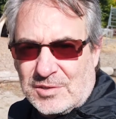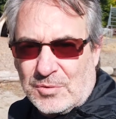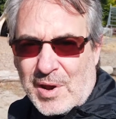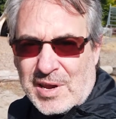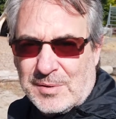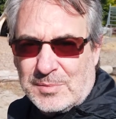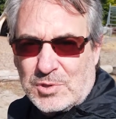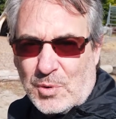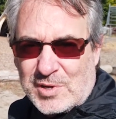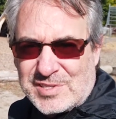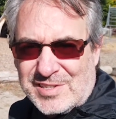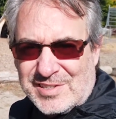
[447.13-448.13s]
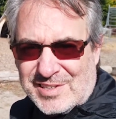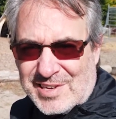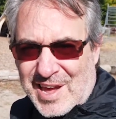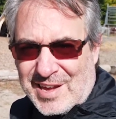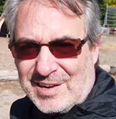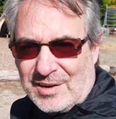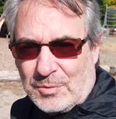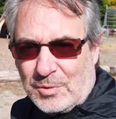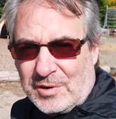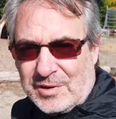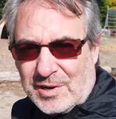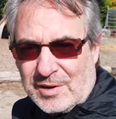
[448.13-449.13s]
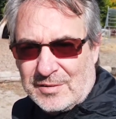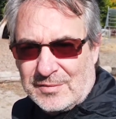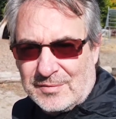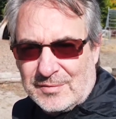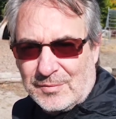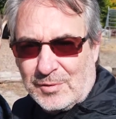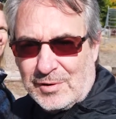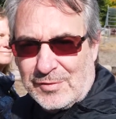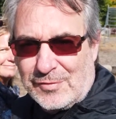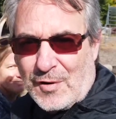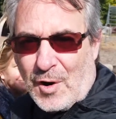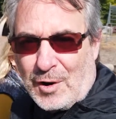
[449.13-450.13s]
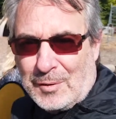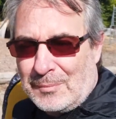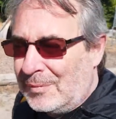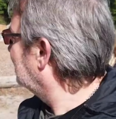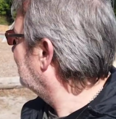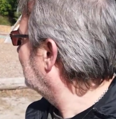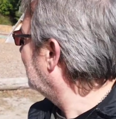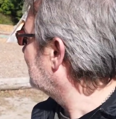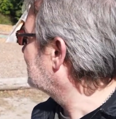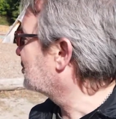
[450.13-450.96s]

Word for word: Random twist in the day here. We're at a we're at a farm of